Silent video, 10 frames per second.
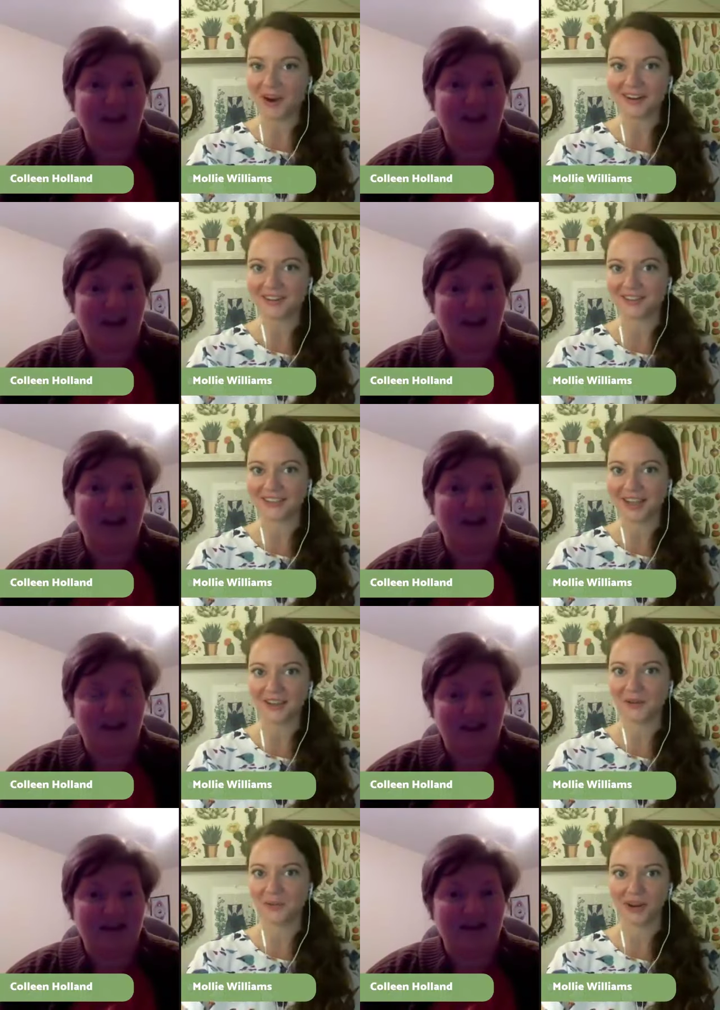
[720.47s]
Speaker 1: part in your
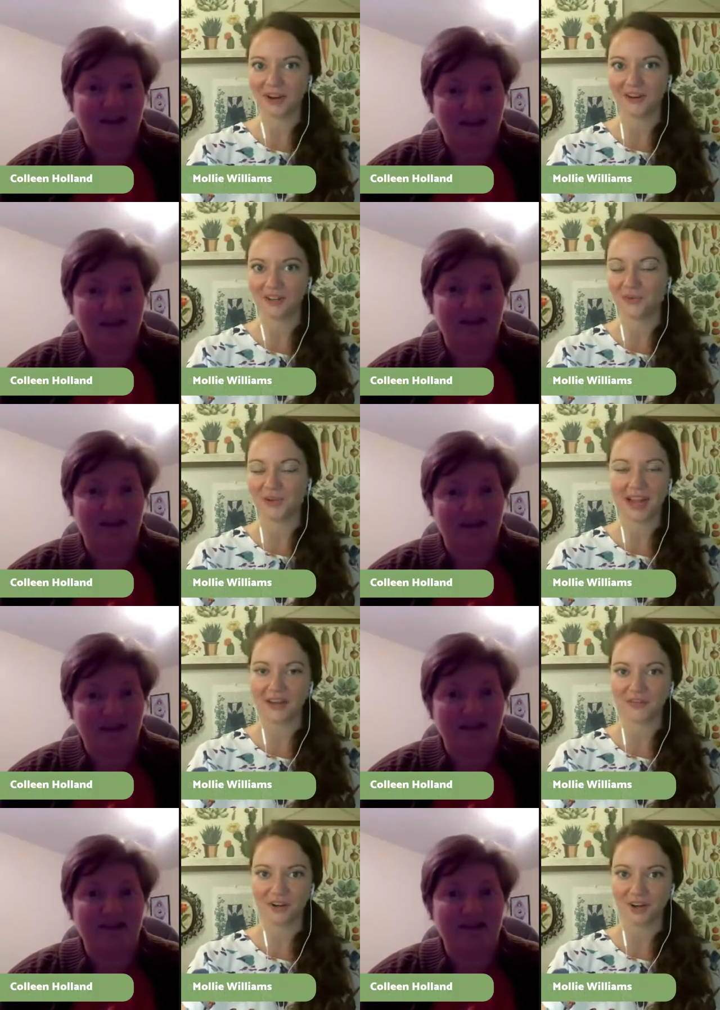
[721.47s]
cycle where you
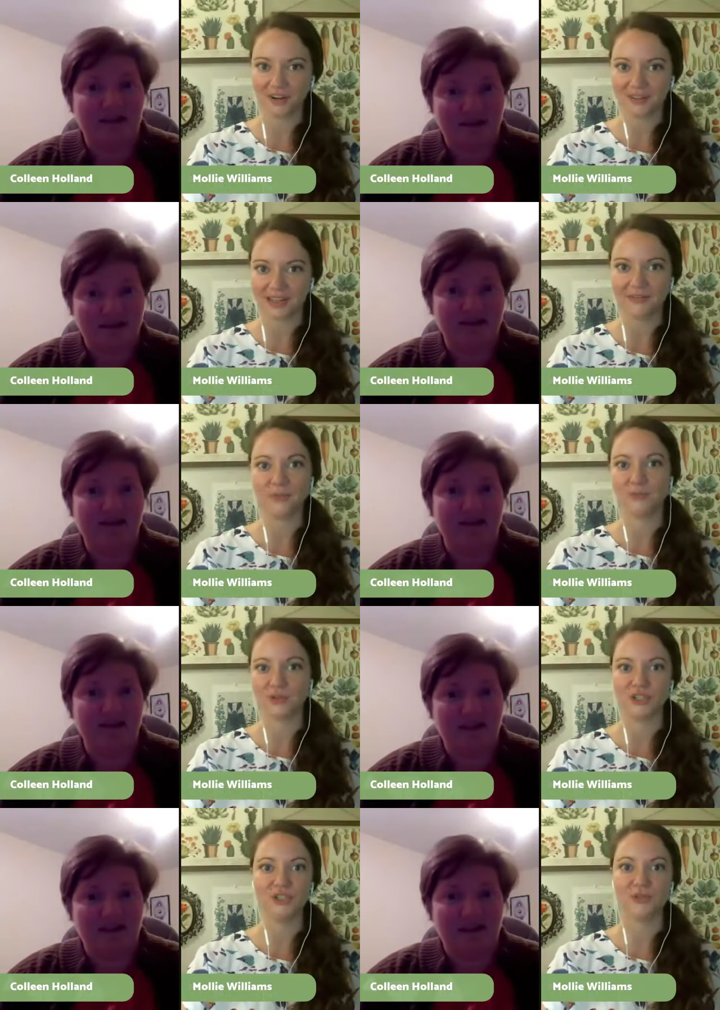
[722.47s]
would ever even
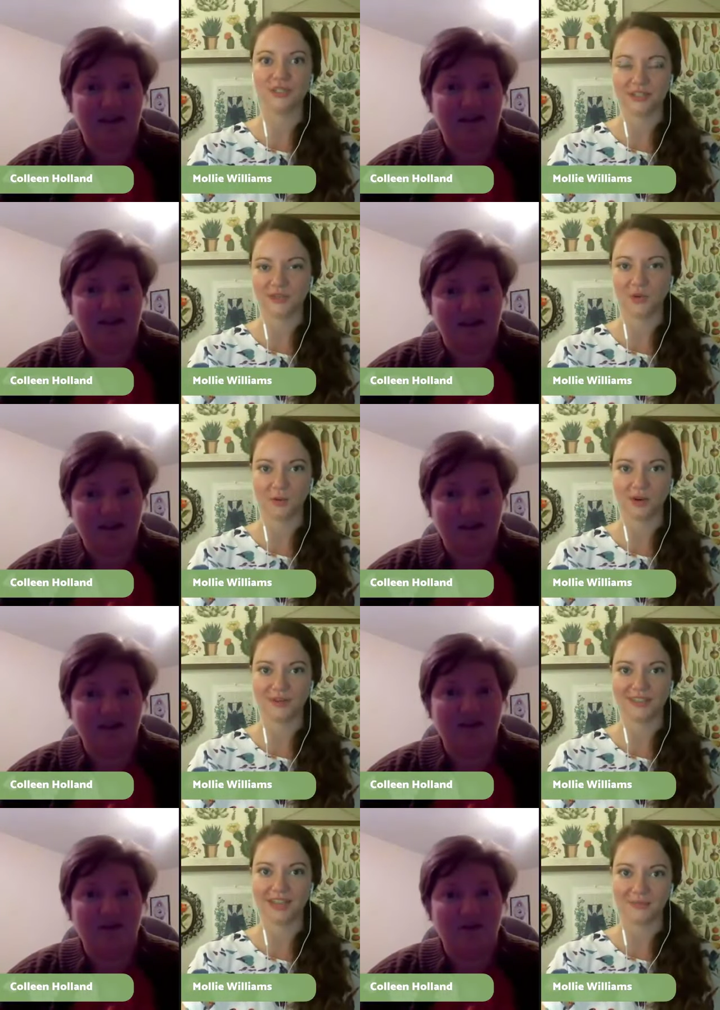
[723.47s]
produce this
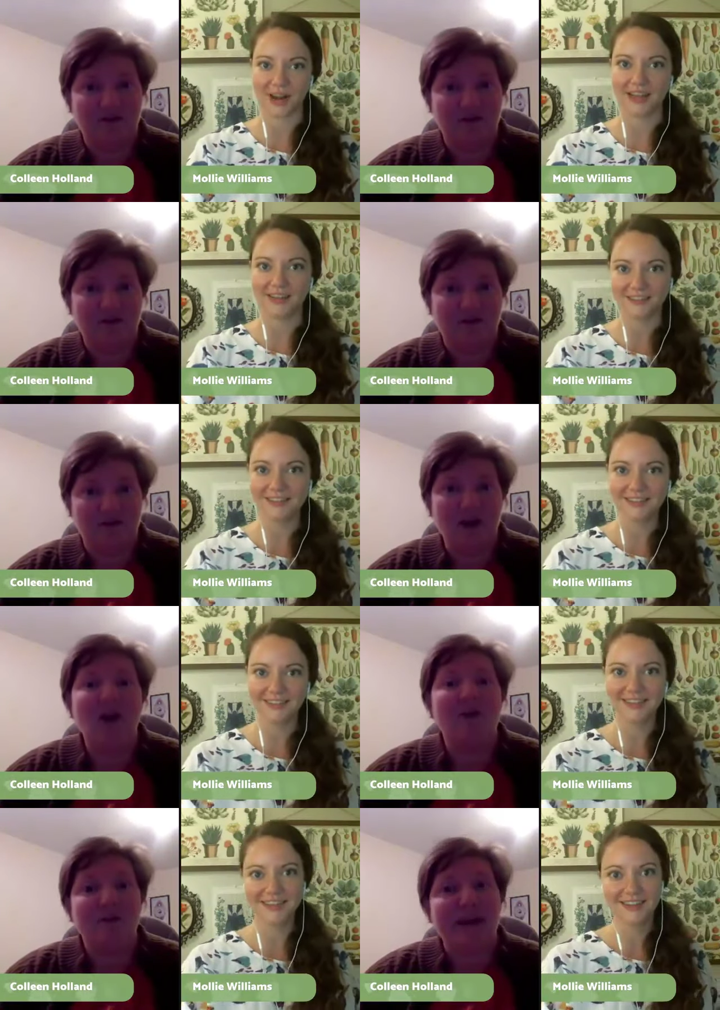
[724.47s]
hormone. Is that right?
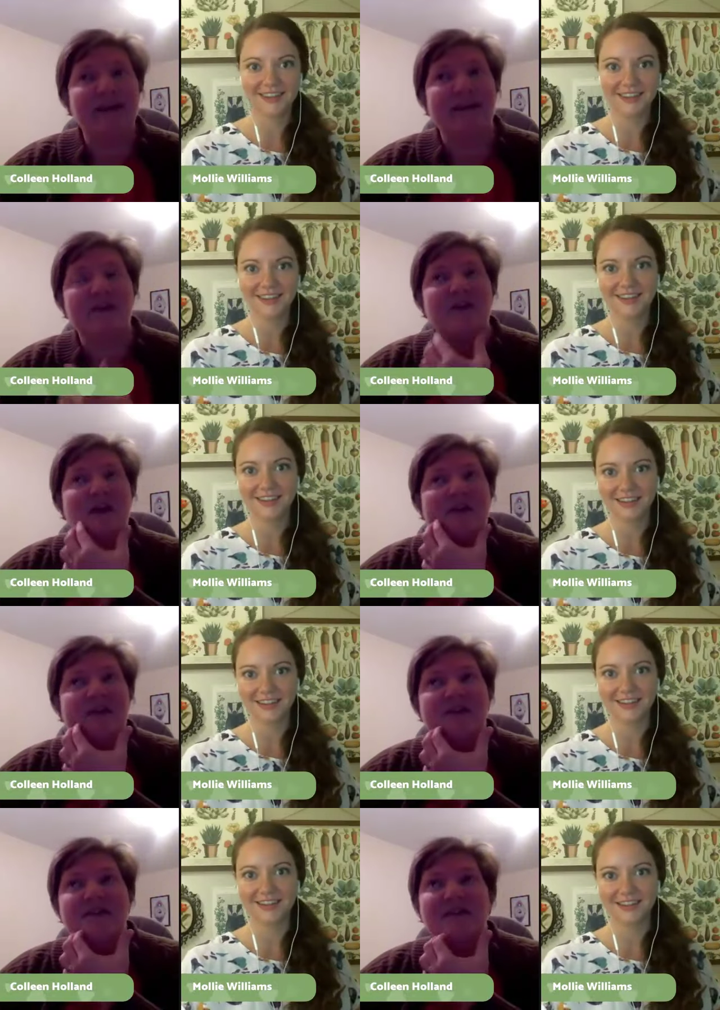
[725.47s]
Speaker 2: Right.
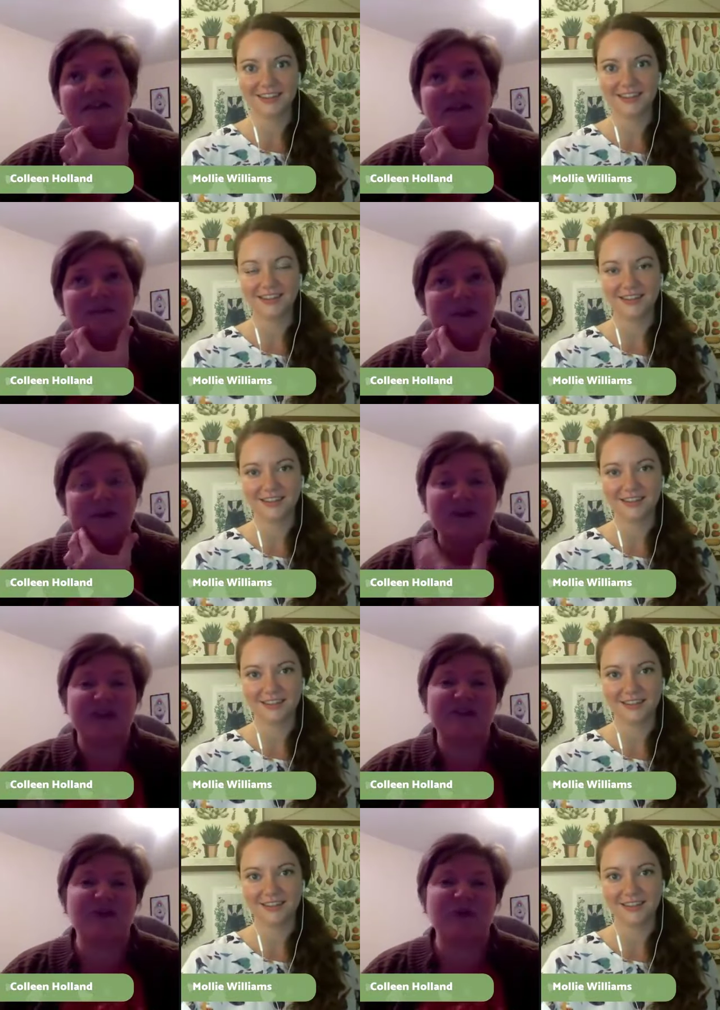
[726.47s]
There, there is a
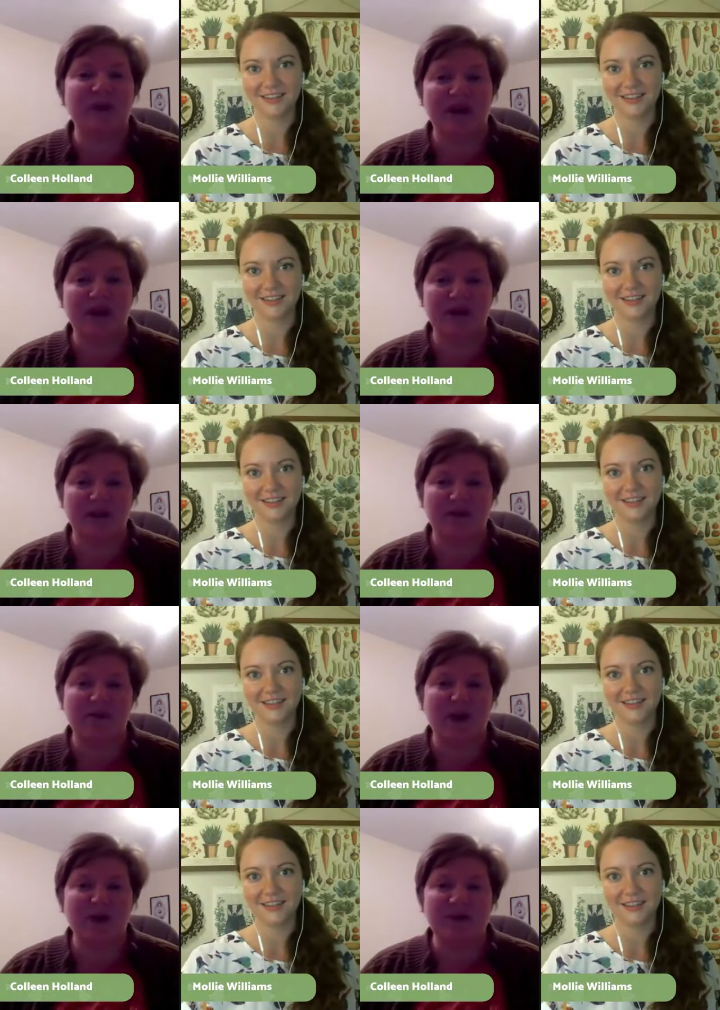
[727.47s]
little bit of progesterone
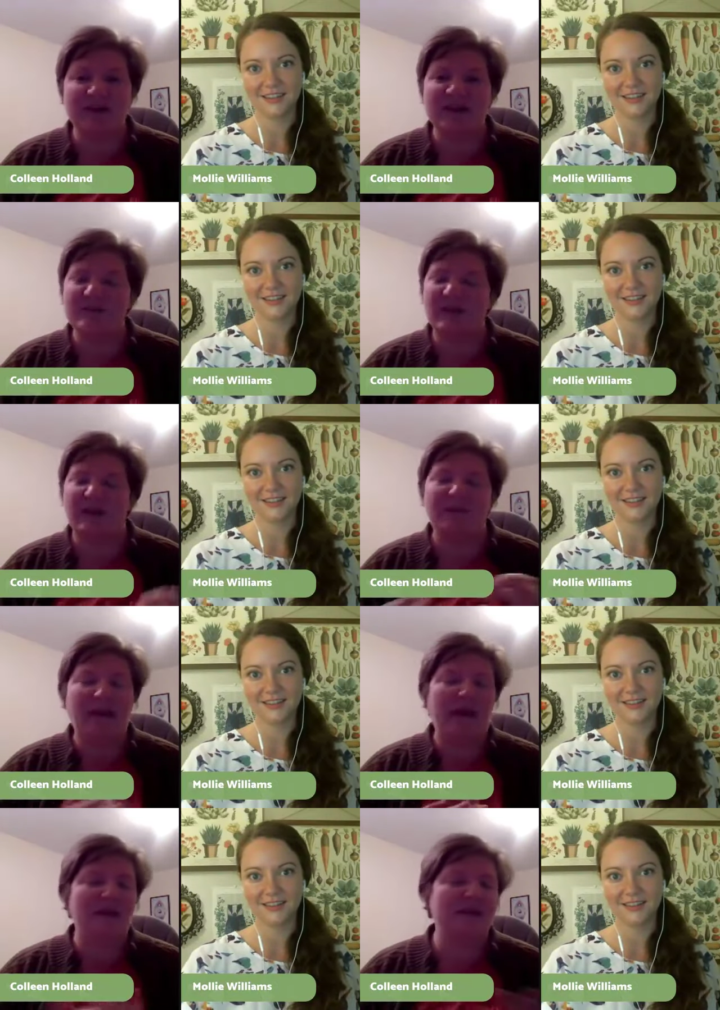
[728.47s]
production from our
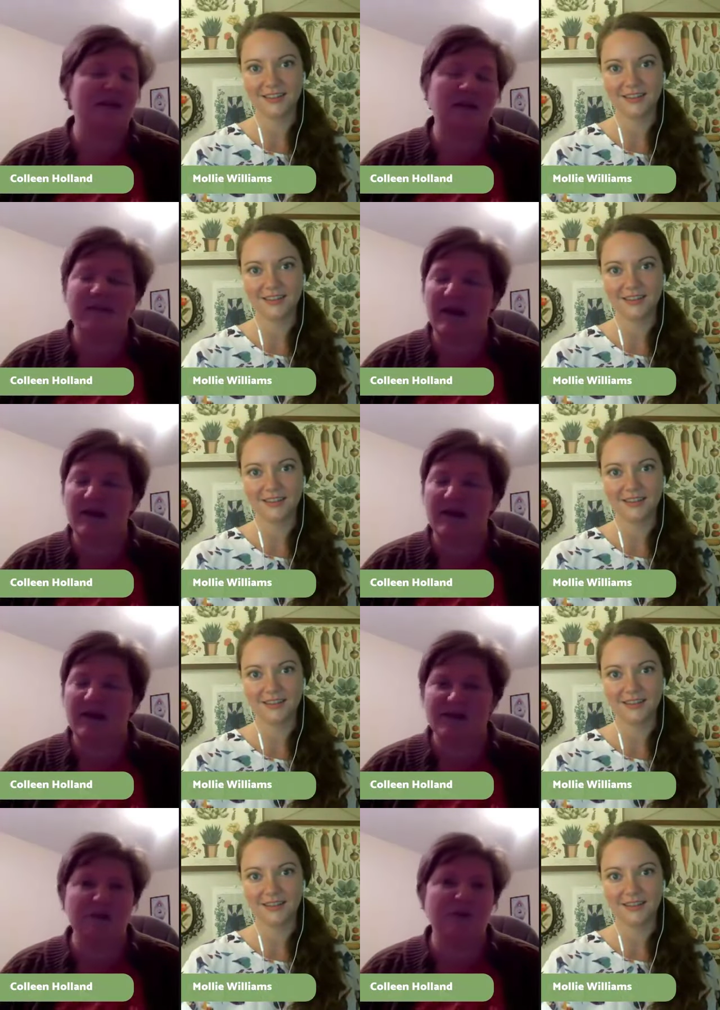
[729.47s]
adrenals, but it pales in
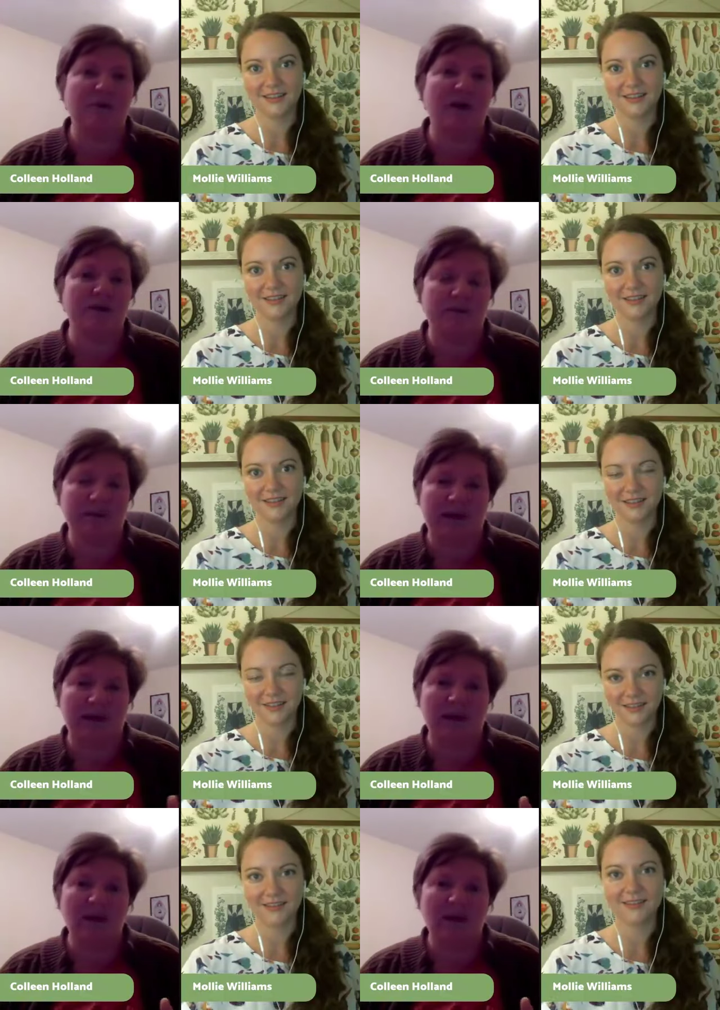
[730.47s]
comparison to
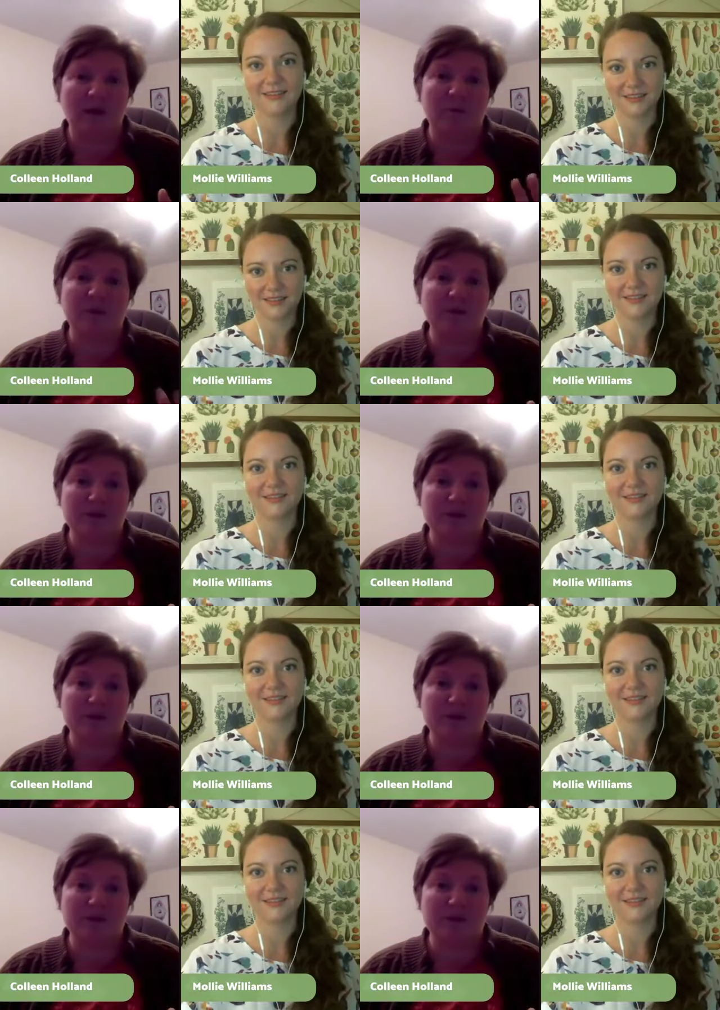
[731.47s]
what we